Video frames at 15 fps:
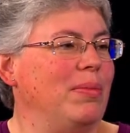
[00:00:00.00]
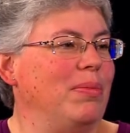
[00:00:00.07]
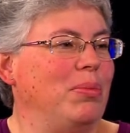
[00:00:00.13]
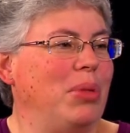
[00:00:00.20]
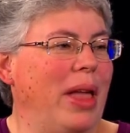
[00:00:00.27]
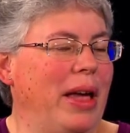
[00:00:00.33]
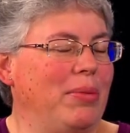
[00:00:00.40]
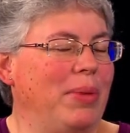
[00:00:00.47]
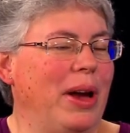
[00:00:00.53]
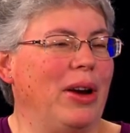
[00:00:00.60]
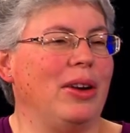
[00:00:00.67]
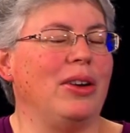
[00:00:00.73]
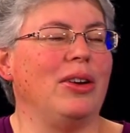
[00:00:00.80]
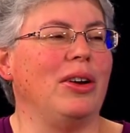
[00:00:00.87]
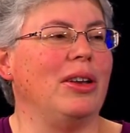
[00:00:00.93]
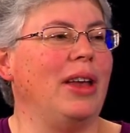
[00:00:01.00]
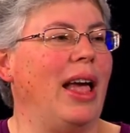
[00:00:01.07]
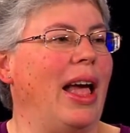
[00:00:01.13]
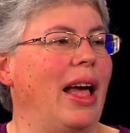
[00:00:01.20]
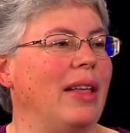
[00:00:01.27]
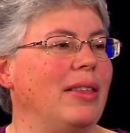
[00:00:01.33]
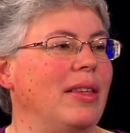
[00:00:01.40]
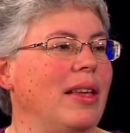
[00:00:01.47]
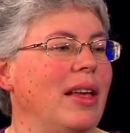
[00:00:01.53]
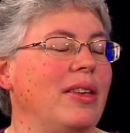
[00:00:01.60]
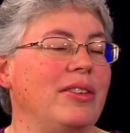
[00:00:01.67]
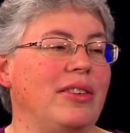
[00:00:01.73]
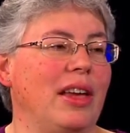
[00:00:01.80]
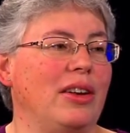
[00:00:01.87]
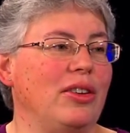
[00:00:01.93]
Planned Parenthood and
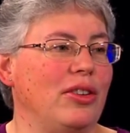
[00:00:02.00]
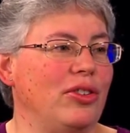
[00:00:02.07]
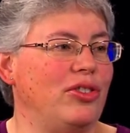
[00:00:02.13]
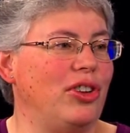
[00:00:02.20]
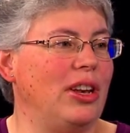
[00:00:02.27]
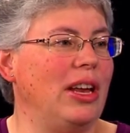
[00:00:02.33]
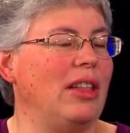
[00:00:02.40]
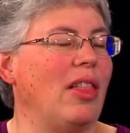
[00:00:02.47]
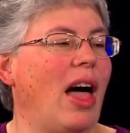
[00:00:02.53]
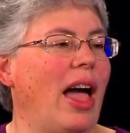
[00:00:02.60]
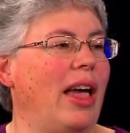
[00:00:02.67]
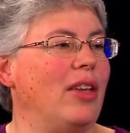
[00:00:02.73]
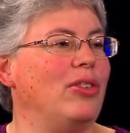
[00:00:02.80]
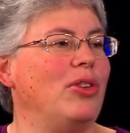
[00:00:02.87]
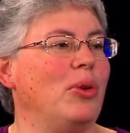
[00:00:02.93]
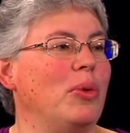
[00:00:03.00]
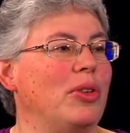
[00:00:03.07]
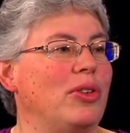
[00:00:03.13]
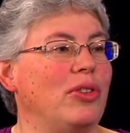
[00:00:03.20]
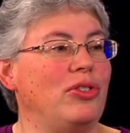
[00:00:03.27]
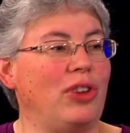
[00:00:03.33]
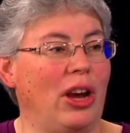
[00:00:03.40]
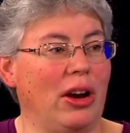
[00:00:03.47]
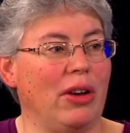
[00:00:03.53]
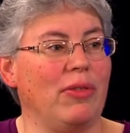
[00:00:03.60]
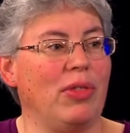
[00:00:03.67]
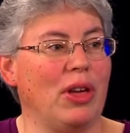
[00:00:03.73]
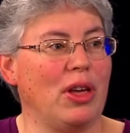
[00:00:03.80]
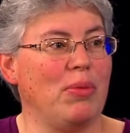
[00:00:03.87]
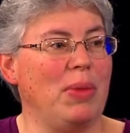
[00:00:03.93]
Senator Ginny Lyons, who was a chair of
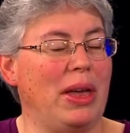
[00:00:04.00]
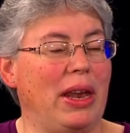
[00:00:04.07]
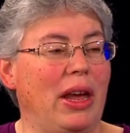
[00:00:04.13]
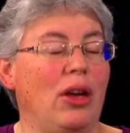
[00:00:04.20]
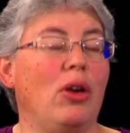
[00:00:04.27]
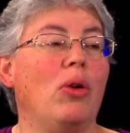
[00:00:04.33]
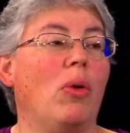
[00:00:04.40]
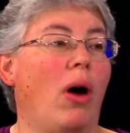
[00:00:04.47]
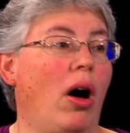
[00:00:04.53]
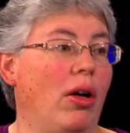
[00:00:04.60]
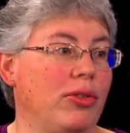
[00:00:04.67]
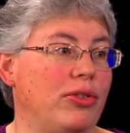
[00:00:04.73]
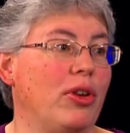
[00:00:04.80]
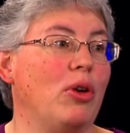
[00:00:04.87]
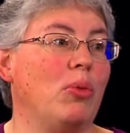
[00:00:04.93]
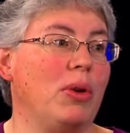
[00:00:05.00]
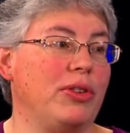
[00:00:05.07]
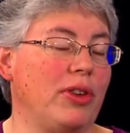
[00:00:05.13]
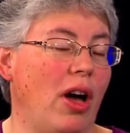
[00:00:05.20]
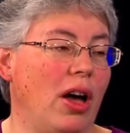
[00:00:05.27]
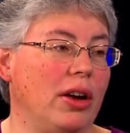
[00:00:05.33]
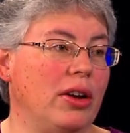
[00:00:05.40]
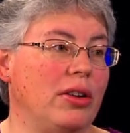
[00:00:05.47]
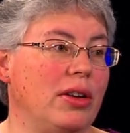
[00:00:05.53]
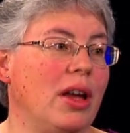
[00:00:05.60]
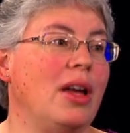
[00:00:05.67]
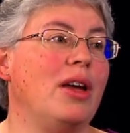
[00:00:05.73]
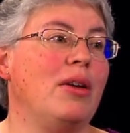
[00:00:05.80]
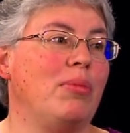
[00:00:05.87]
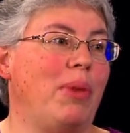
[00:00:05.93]
the committee, who also was honored
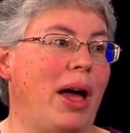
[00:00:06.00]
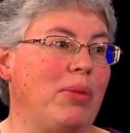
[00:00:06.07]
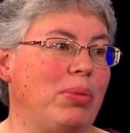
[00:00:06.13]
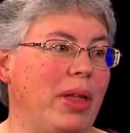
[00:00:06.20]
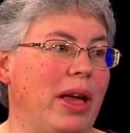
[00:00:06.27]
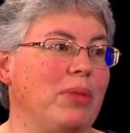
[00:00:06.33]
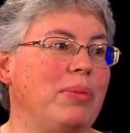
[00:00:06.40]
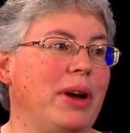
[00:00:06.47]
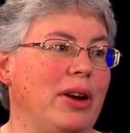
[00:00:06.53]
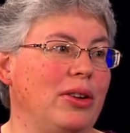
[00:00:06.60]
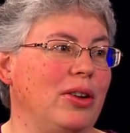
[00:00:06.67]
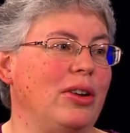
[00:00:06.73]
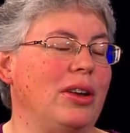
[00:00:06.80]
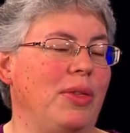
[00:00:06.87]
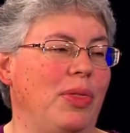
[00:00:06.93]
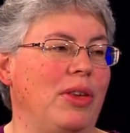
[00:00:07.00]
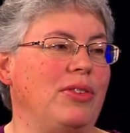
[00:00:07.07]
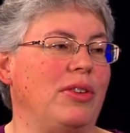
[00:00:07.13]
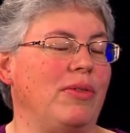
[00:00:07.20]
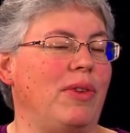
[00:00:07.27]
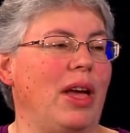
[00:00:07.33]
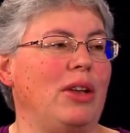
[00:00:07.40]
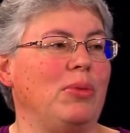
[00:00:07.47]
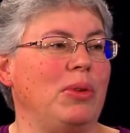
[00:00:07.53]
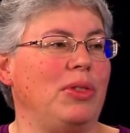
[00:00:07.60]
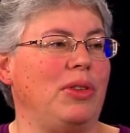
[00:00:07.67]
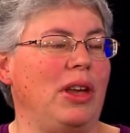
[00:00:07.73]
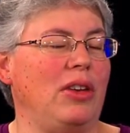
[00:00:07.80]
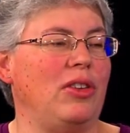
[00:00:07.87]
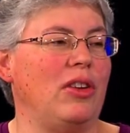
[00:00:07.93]
by Planned Parenthood at this event with
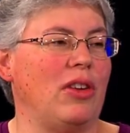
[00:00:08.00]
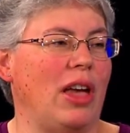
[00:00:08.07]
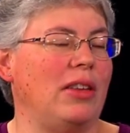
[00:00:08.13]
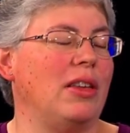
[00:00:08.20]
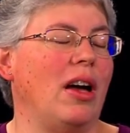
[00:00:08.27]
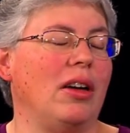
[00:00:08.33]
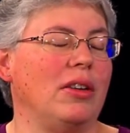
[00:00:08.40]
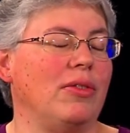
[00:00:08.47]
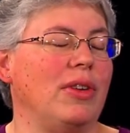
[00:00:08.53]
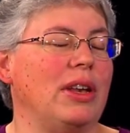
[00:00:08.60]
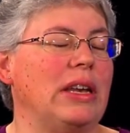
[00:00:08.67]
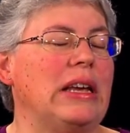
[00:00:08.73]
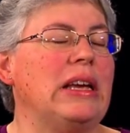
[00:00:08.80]
T J Donovan.